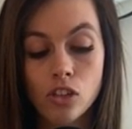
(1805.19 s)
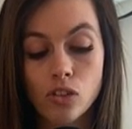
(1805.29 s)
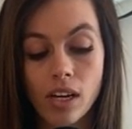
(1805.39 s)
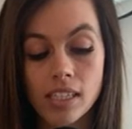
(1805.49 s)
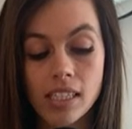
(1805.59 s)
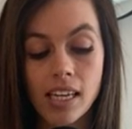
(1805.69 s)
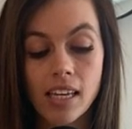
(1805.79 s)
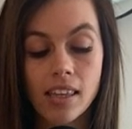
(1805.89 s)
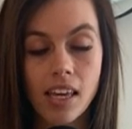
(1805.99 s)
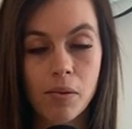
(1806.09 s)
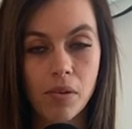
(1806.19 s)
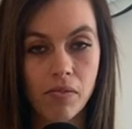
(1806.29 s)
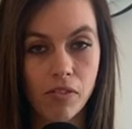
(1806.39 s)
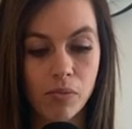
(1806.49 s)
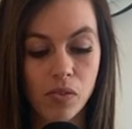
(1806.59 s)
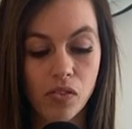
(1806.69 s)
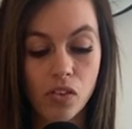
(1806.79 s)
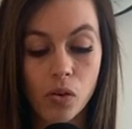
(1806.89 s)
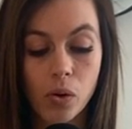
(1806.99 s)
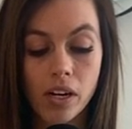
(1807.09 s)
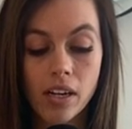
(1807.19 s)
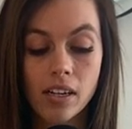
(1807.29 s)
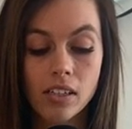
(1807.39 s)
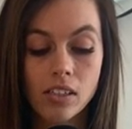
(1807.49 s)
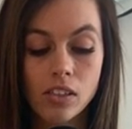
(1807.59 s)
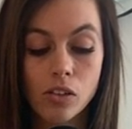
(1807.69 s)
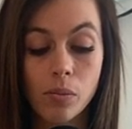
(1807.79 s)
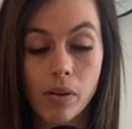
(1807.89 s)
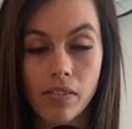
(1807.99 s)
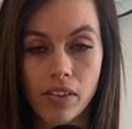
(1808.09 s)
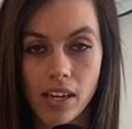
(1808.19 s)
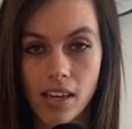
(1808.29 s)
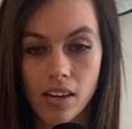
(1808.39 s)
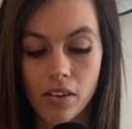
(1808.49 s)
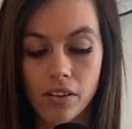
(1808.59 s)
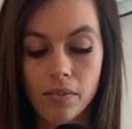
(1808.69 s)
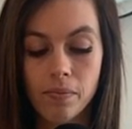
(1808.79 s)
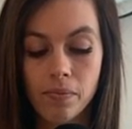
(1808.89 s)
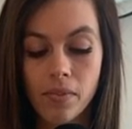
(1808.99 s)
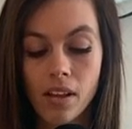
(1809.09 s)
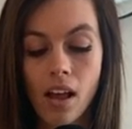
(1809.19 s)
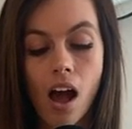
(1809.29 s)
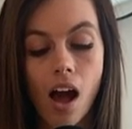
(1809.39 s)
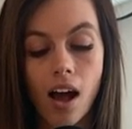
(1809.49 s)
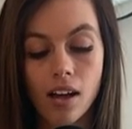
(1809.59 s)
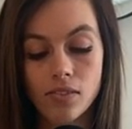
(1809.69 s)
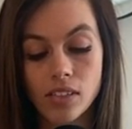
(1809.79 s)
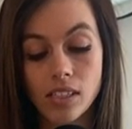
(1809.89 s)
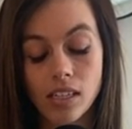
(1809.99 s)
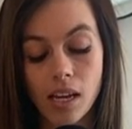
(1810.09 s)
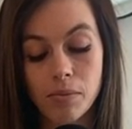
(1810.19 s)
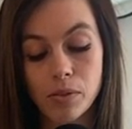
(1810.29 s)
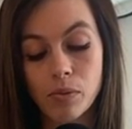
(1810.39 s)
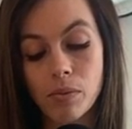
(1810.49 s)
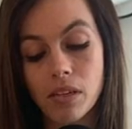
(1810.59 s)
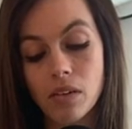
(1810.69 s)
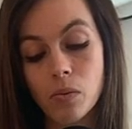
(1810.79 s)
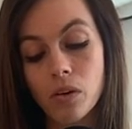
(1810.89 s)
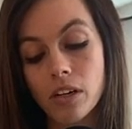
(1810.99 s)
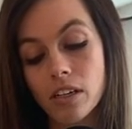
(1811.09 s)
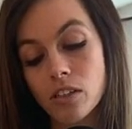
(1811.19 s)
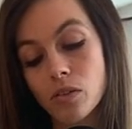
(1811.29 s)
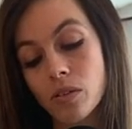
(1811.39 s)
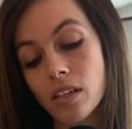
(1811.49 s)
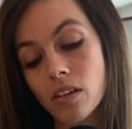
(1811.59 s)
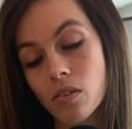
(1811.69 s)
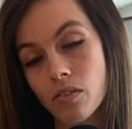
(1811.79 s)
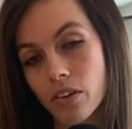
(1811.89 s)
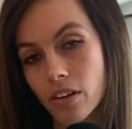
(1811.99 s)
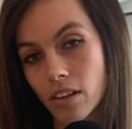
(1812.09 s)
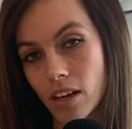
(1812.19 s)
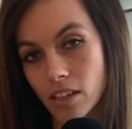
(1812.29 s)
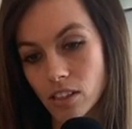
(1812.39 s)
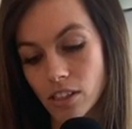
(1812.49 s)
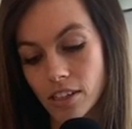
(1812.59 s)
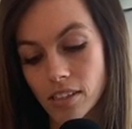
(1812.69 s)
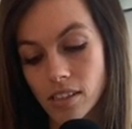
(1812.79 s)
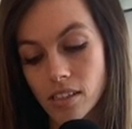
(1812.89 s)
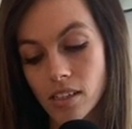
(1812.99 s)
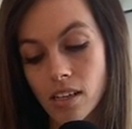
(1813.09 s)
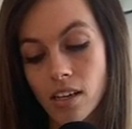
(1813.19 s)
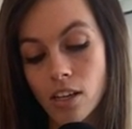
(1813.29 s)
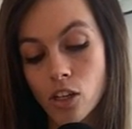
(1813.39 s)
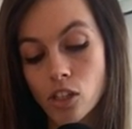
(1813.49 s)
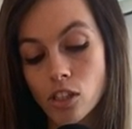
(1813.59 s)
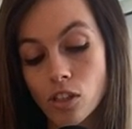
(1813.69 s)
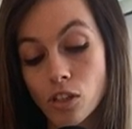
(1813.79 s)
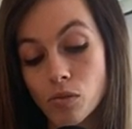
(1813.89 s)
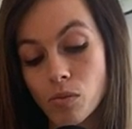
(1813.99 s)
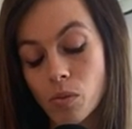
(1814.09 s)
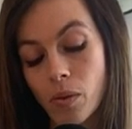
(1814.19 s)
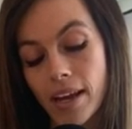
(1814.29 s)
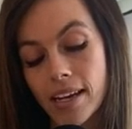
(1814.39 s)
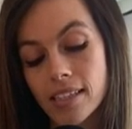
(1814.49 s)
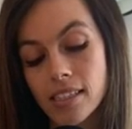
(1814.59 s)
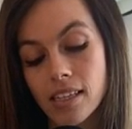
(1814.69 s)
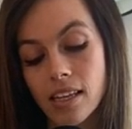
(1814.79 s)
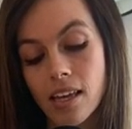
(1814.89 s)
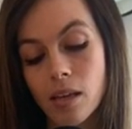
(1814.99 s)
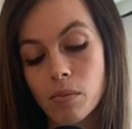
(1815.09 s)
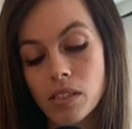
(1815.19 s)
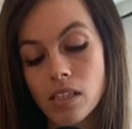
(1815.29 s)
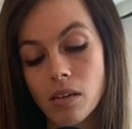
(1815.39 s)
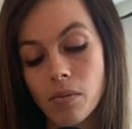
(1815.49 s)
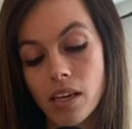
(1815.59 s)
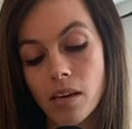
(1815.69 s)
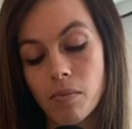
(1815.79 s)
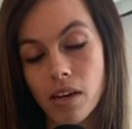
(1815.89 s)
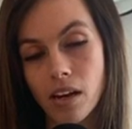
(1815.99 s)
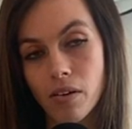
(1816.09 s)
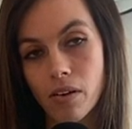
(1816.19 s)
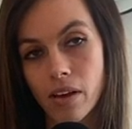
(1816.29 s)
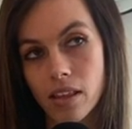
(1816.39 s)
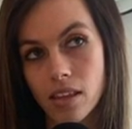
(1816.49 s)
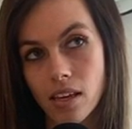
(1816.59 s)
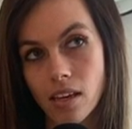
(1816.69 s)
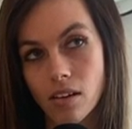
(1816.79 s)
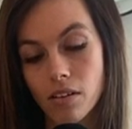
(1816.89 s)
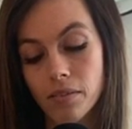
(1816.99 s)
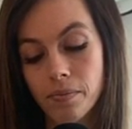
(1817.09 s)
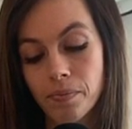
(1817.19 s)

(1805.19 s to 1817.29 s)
Dress length came up from the floor to above the ankle. Oftentimes, women wore a tunic over a long skirt. Skirts were widest at the hips and became narrow at the ankle.